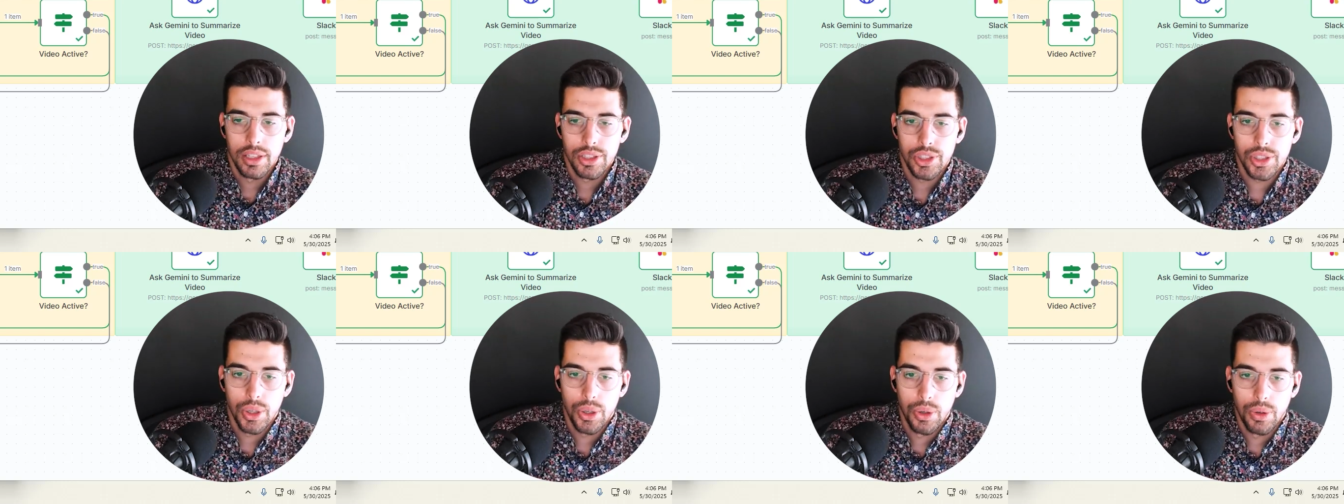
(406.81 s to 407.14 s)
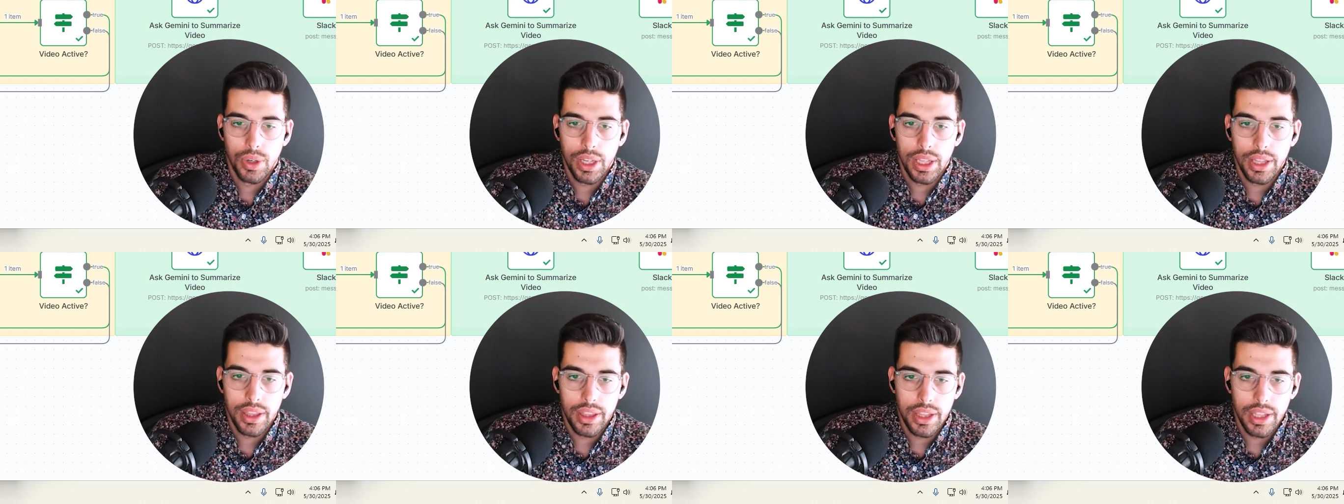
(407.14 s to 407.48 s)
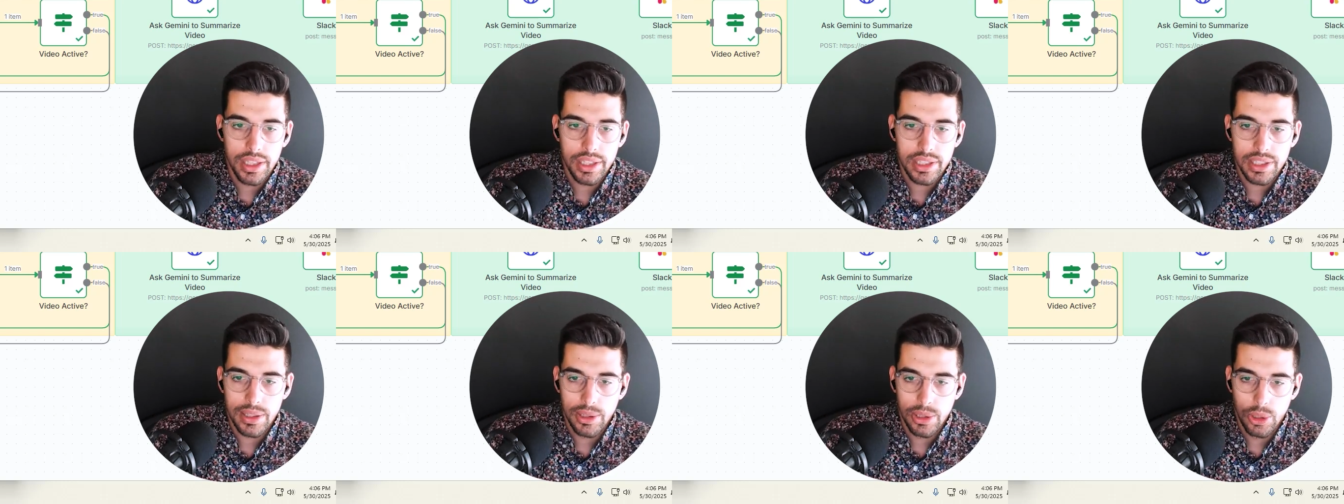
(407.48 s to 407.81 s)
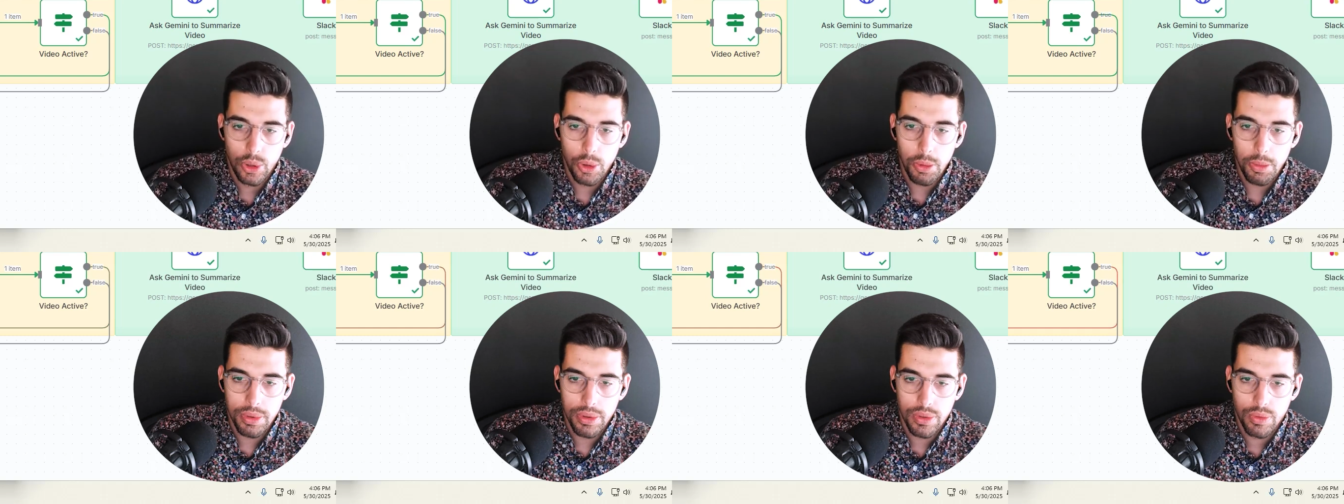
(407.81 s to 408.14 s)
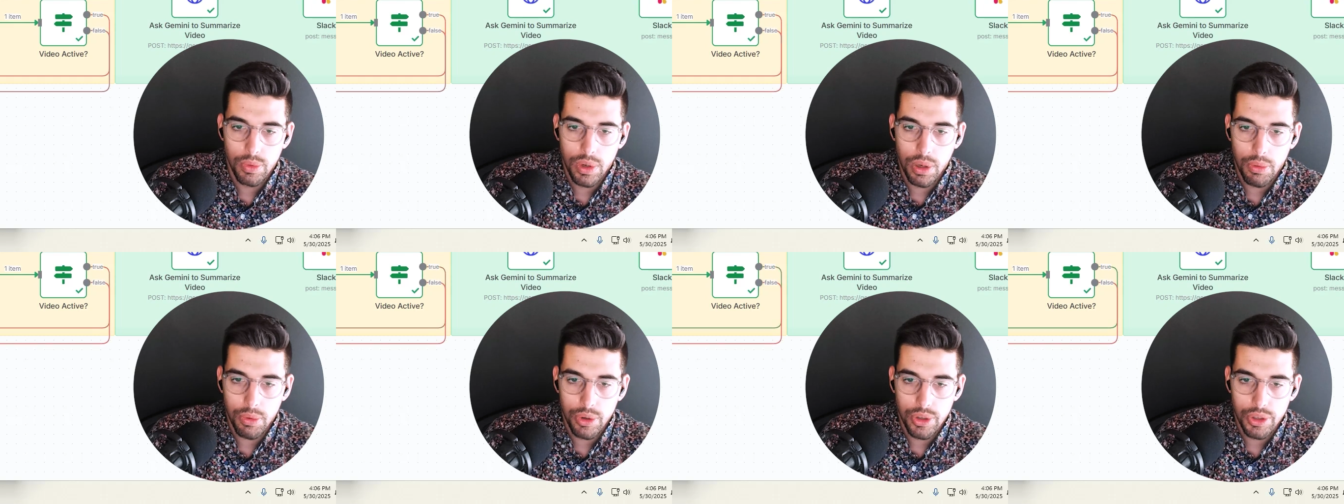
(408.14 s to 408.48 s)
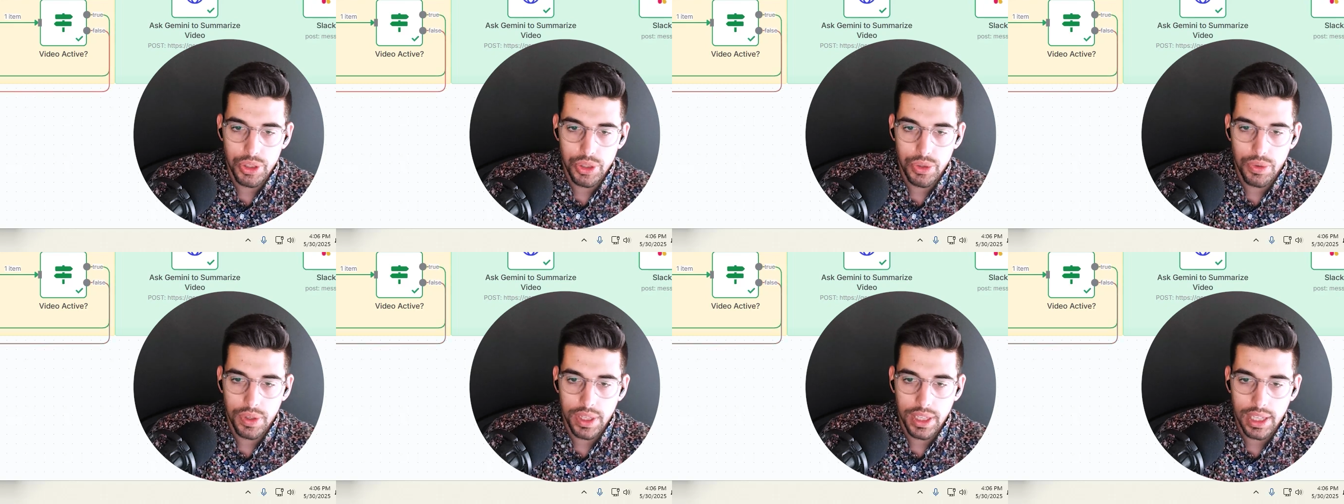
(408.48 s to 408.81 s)
So in this loop, what we're
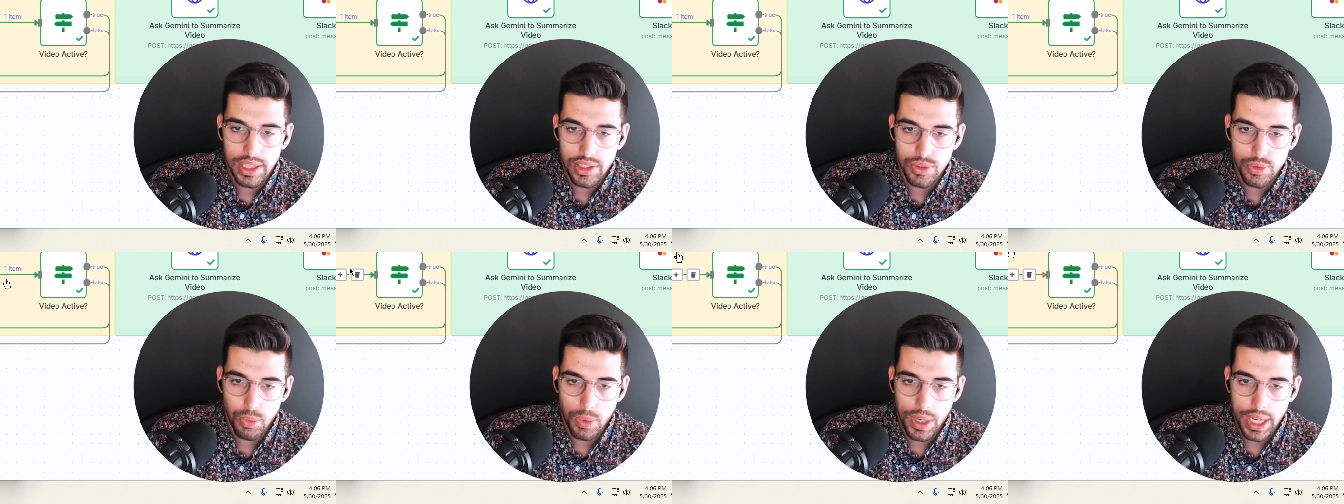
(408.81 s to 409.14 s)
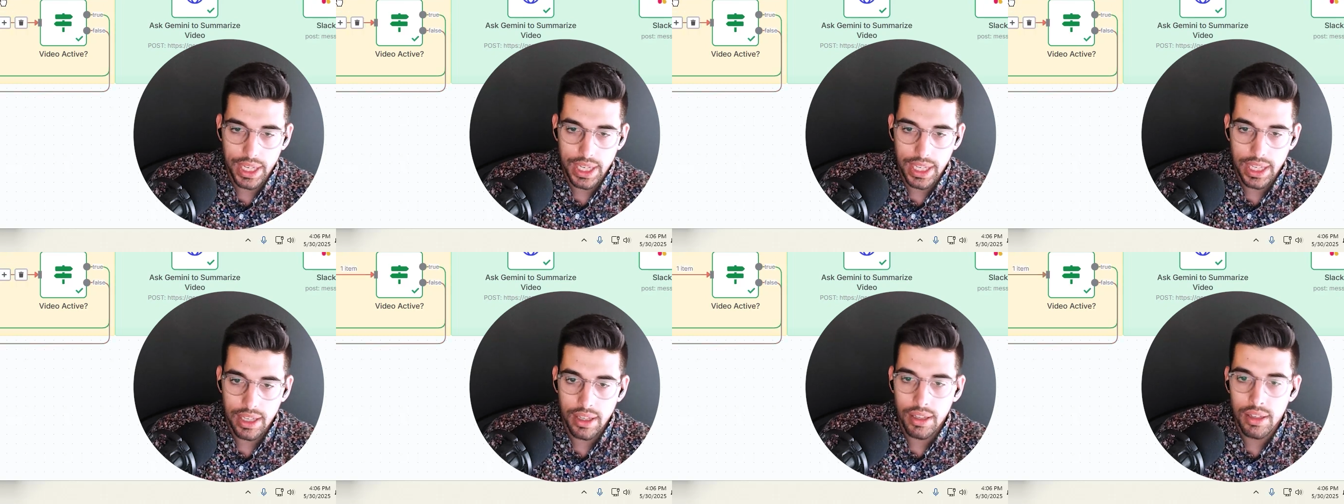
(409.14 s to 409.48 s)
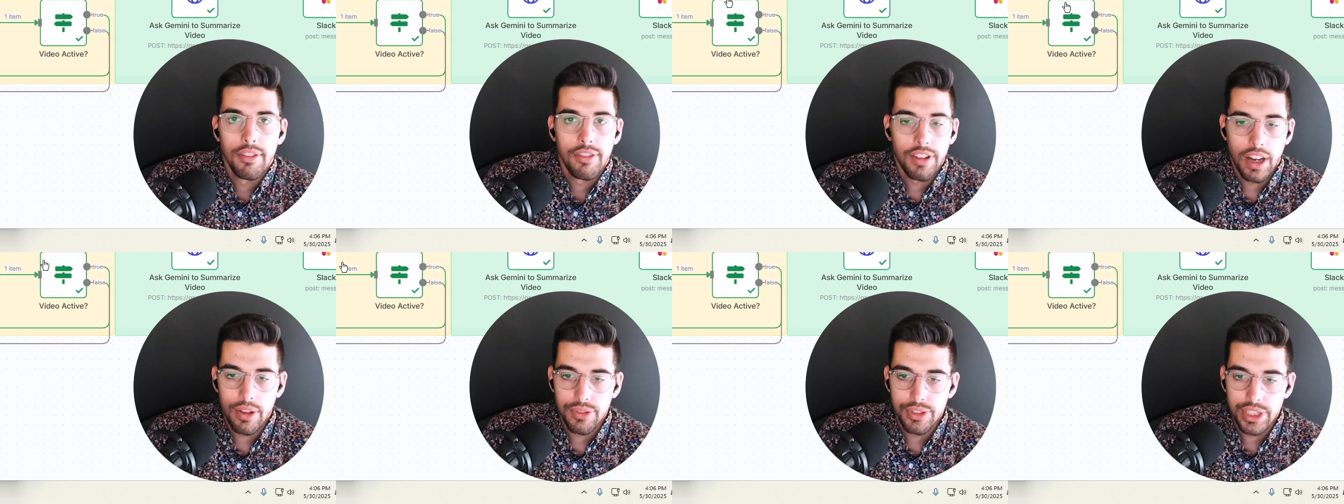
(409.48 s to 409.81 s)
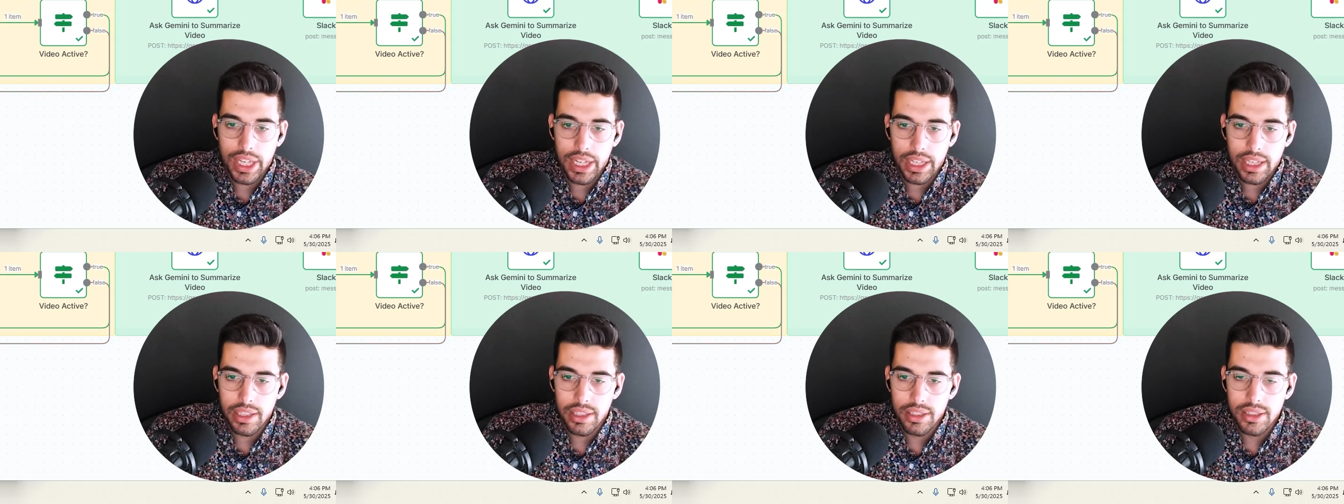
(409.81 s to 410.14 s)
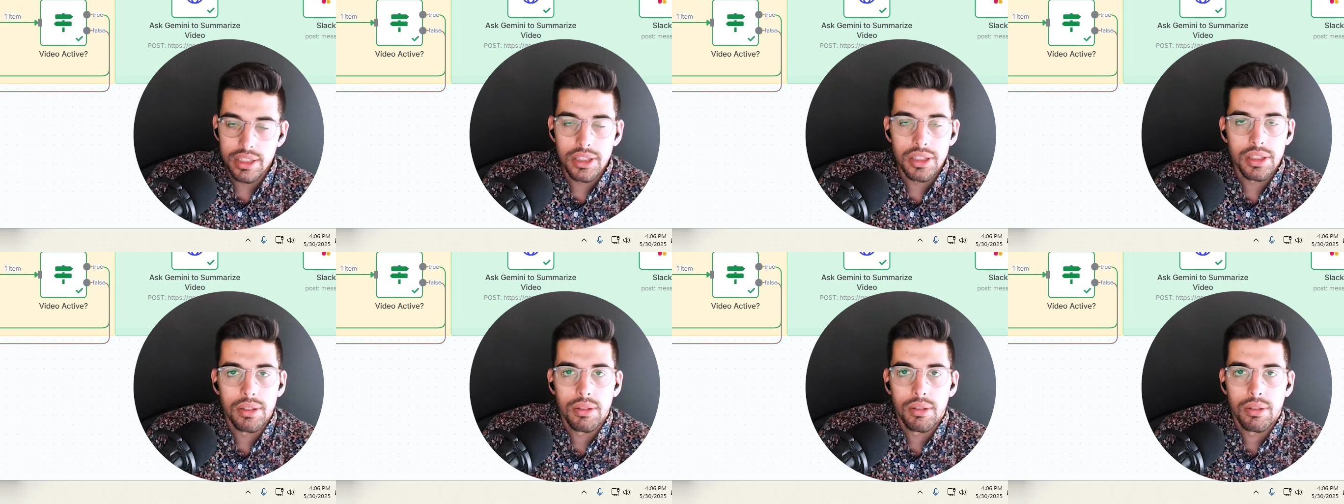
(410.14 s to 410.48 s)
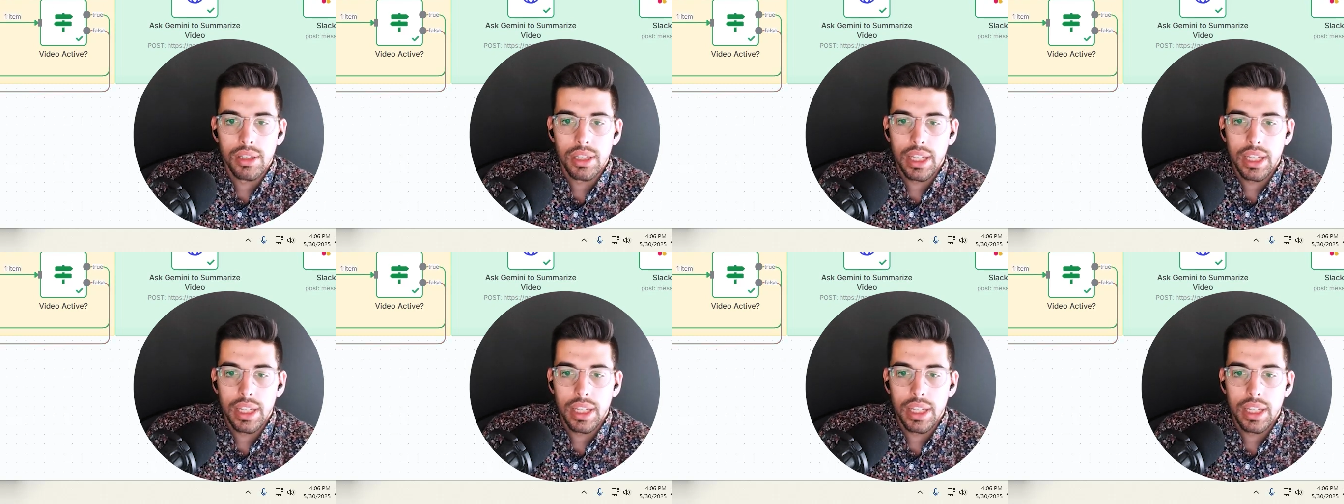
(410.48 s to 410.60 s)
doing is waiting 5 seconds,